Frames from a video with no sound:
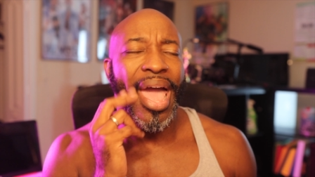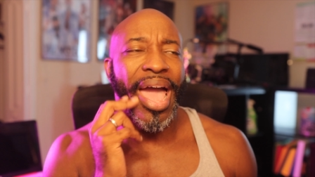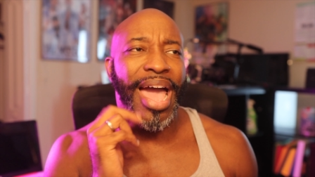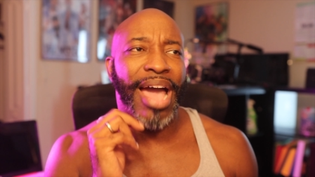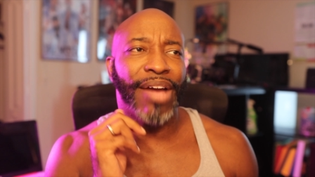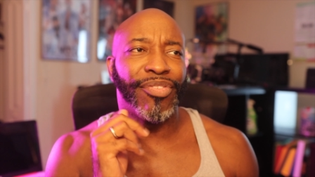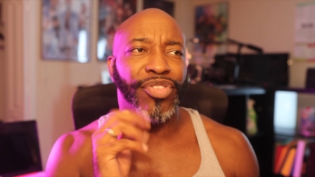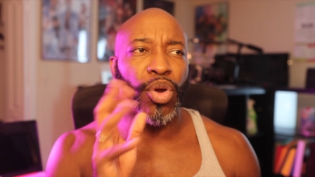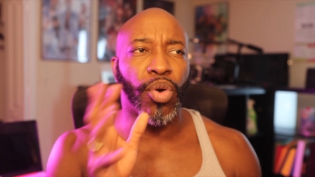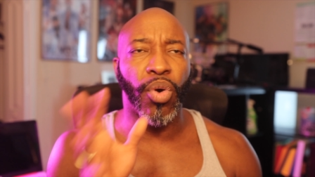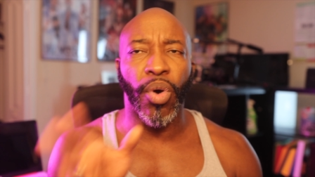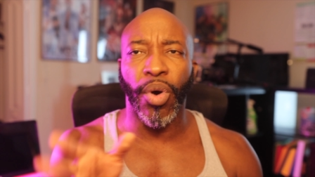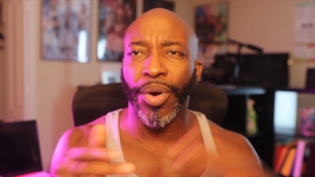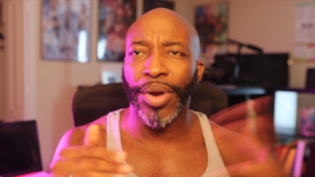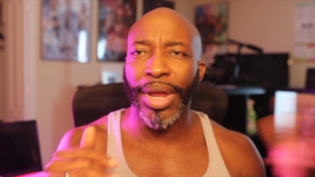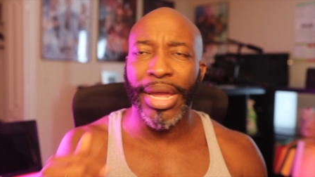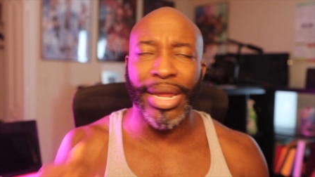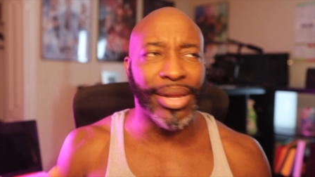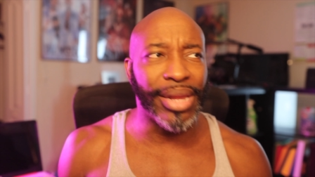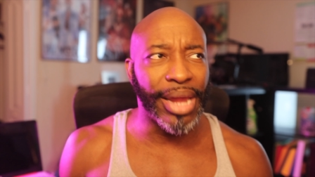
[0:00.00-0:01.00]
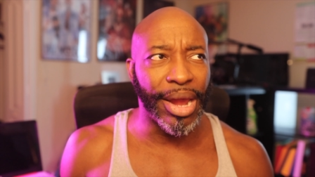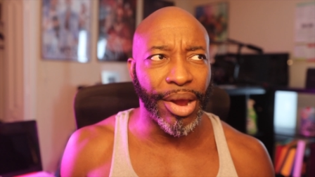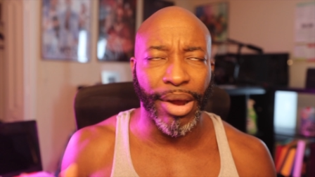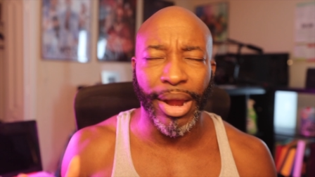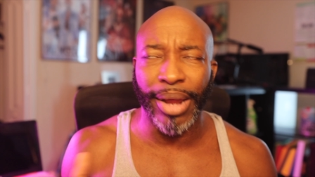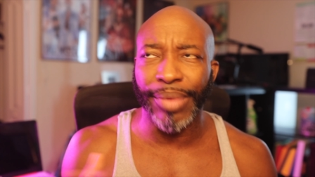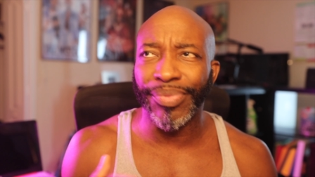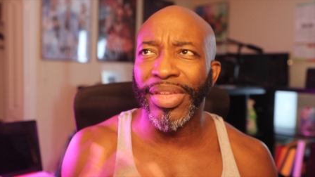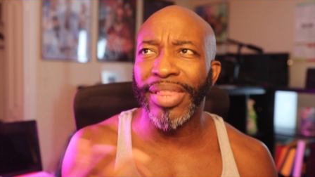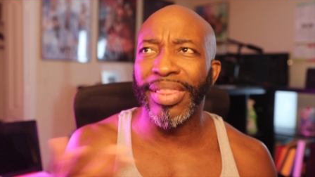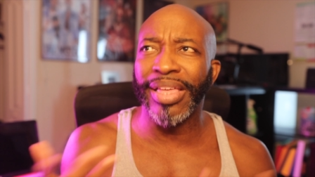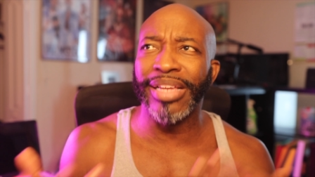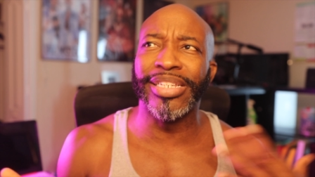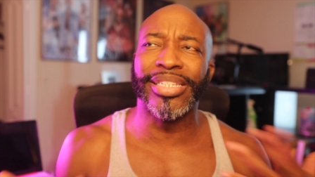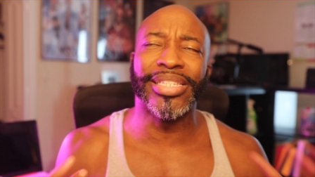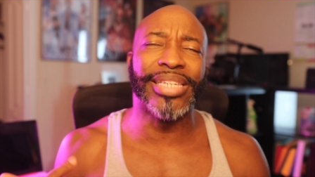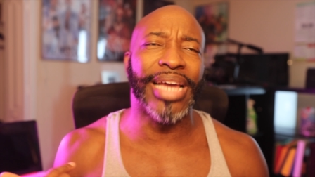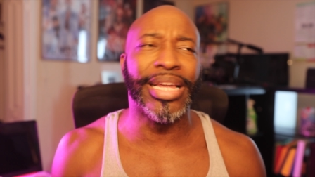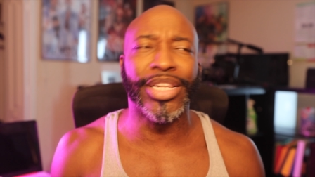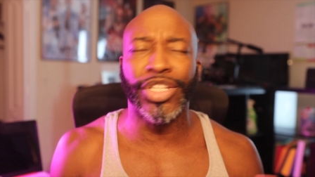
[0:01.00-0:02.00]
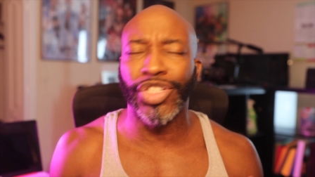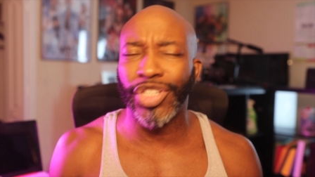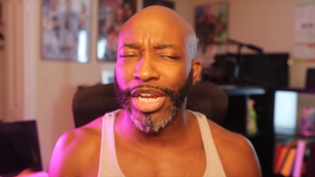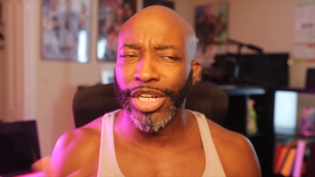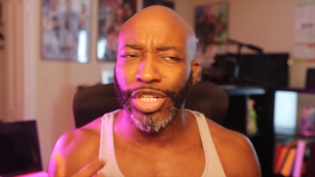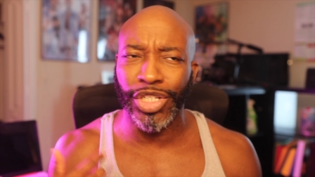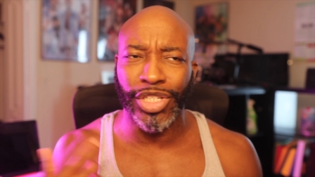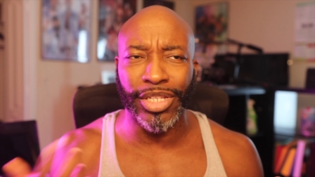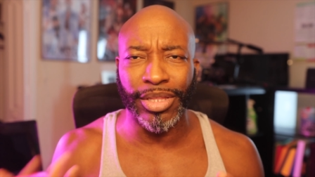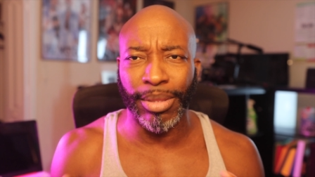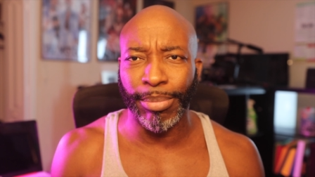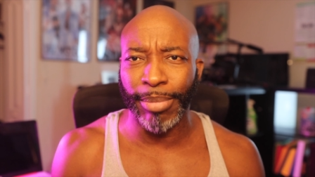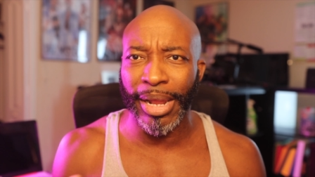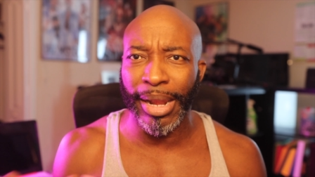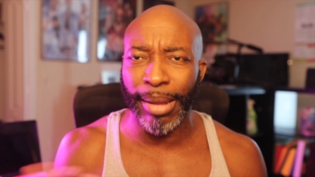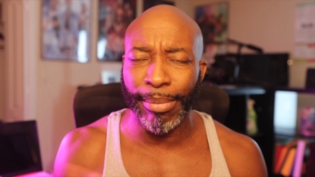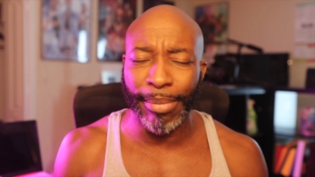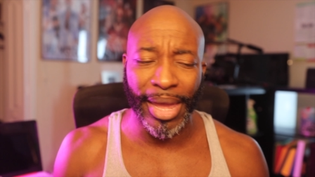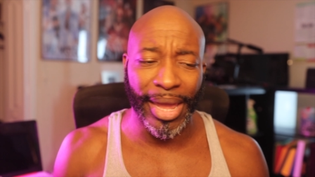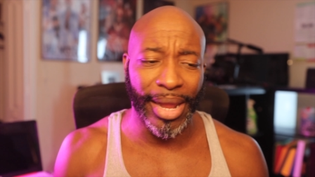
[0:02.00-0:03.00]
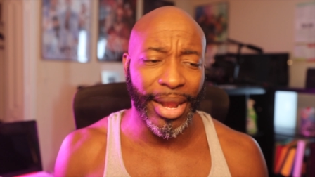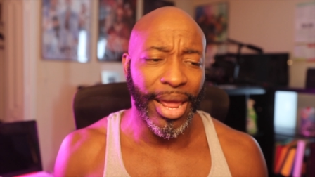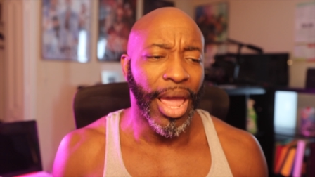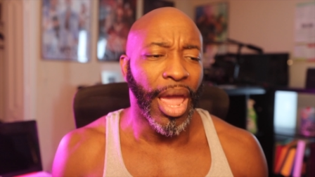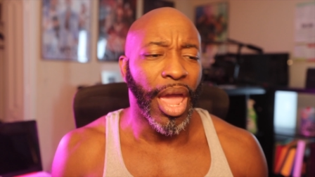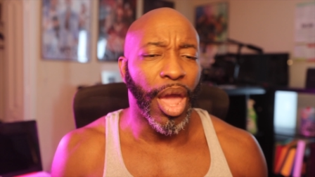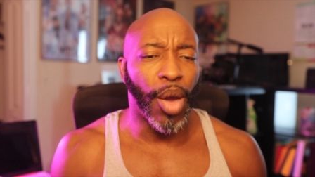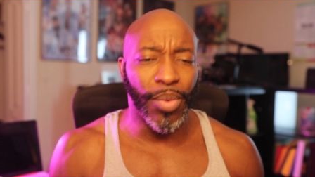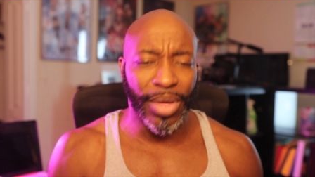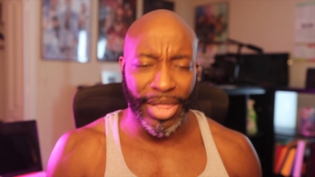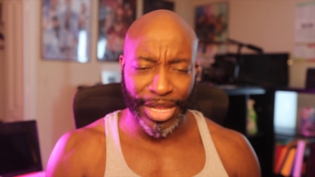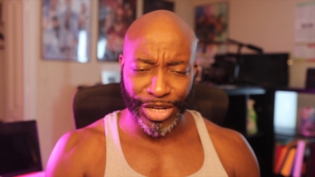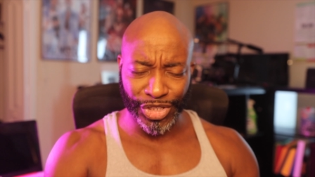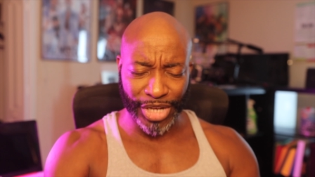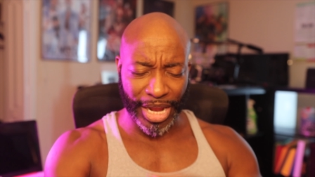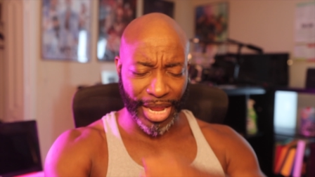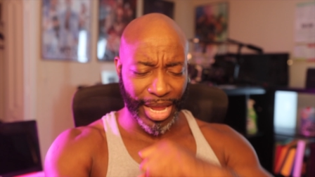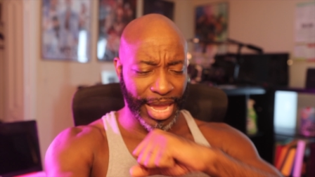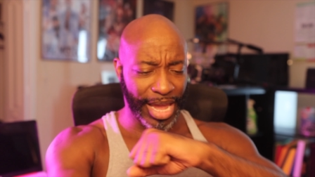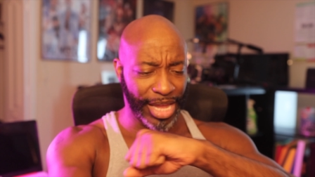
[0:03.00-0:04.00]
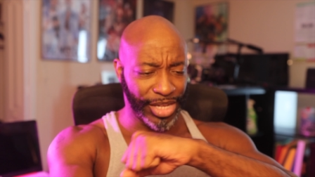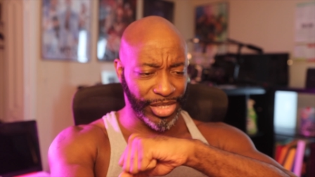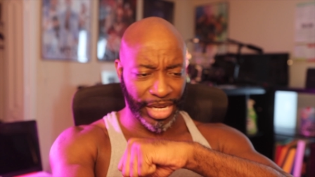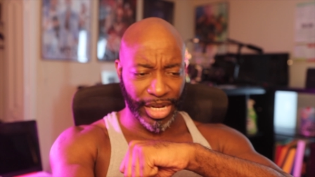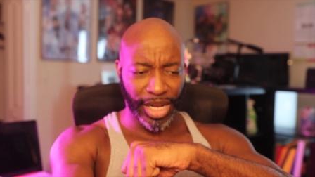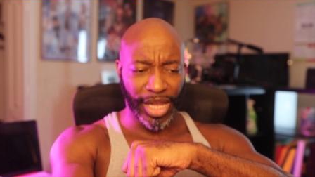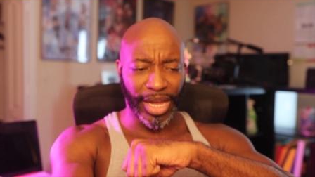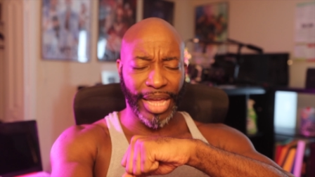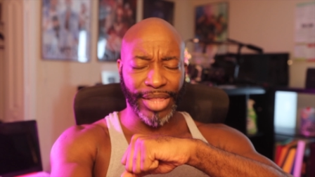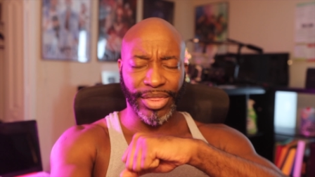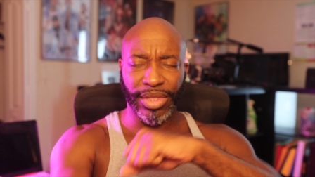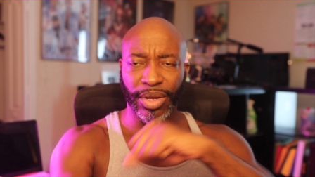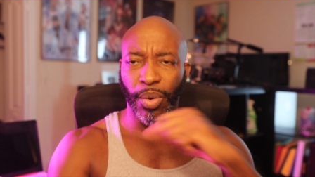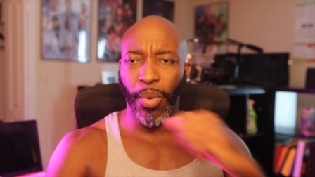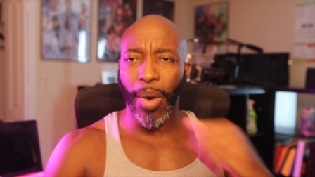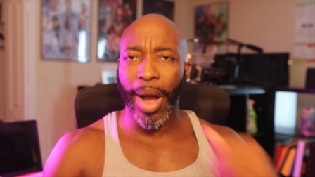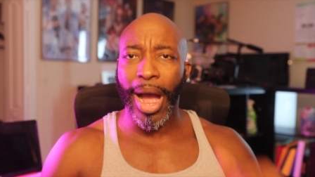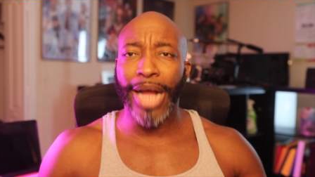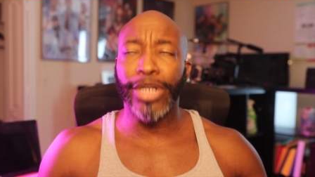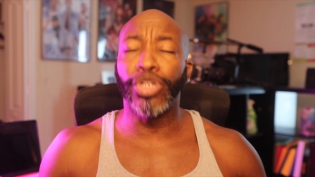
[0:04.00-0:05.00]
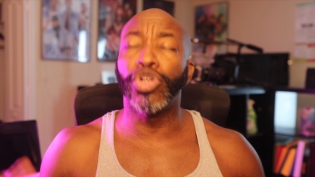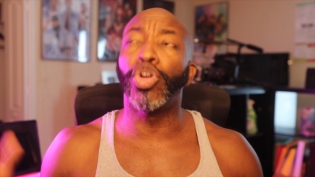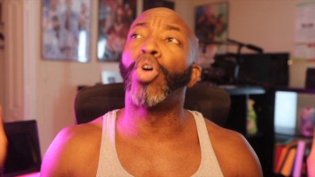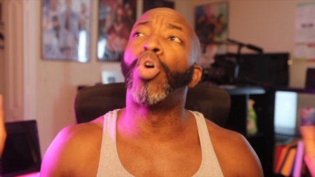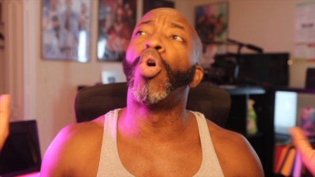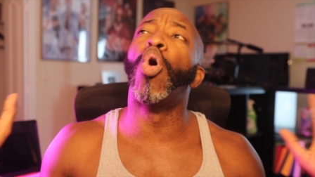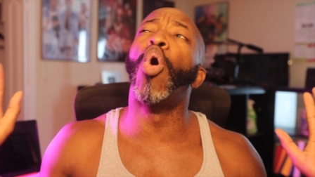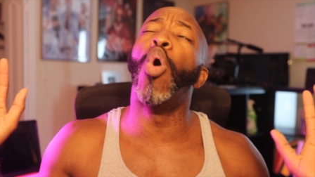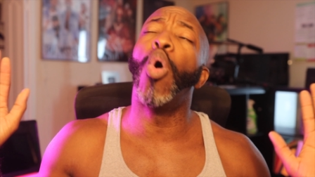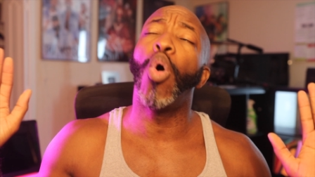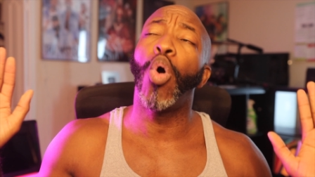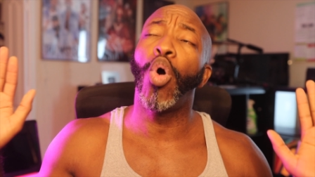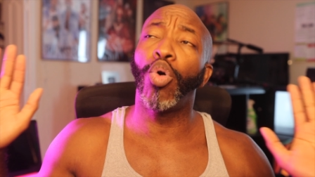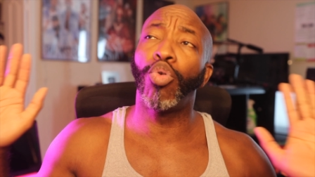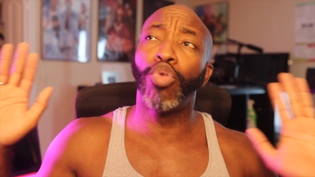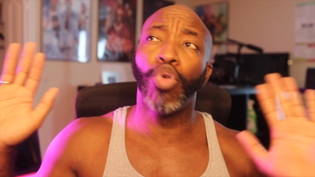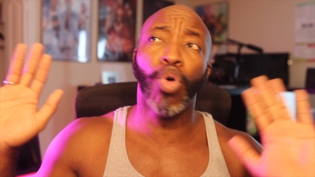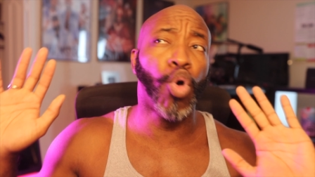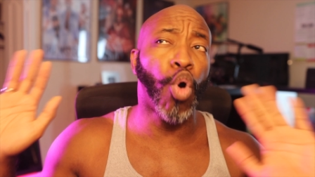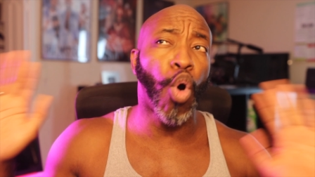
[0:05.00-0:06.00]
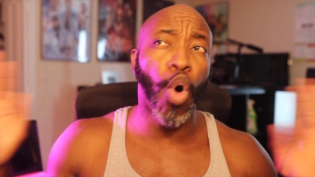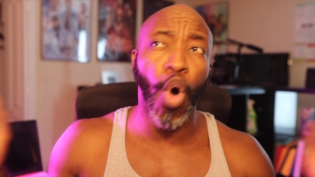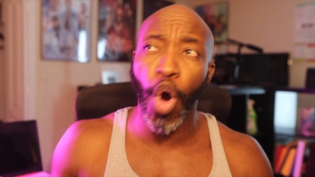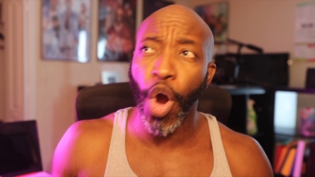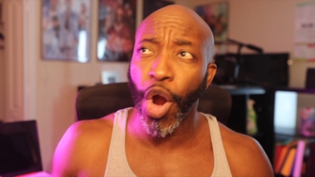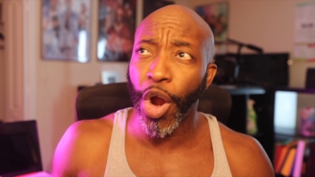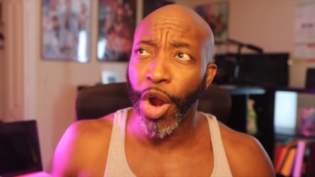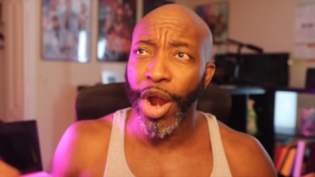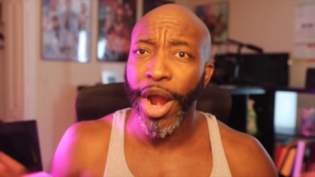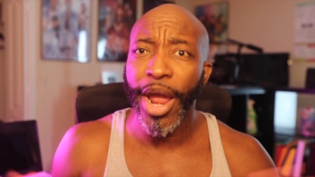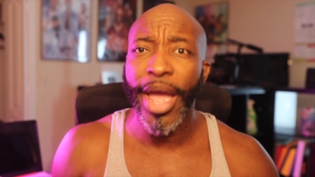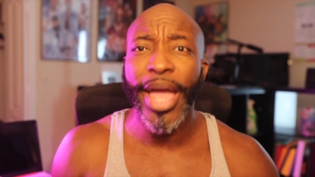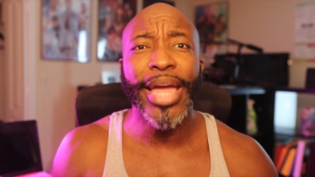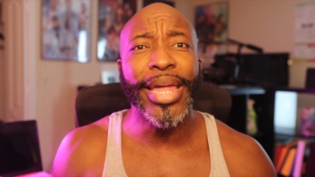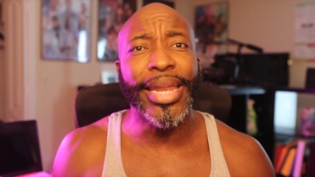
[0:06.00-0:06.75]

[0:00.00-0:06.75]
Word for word: after Corey and Derek. Then they decide to change it to the Minutemen. And when they shake hands, they look at their watch. Corny.